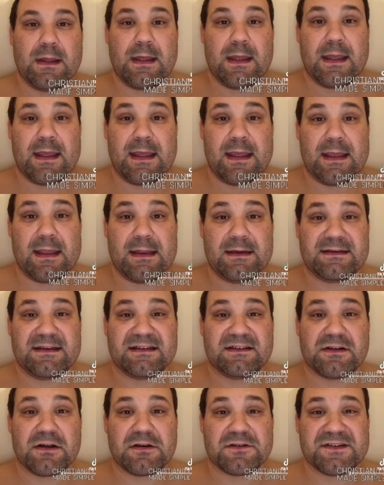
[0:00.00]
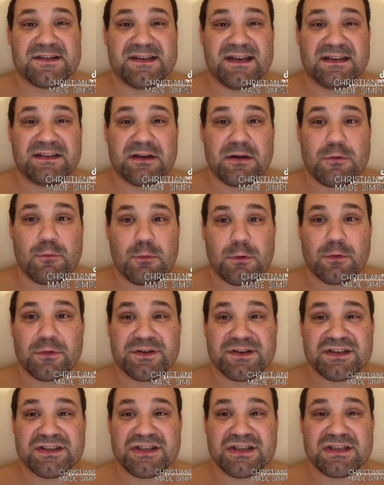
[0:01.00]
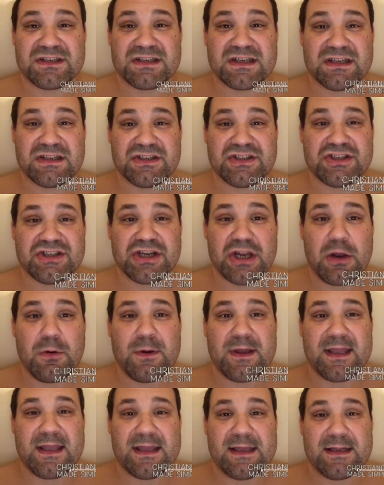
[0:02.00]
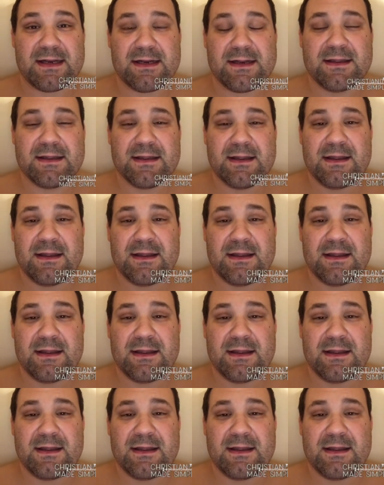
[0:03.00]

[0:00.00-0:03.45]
Hey, TikTokers and TikTok world, it's just Joe again.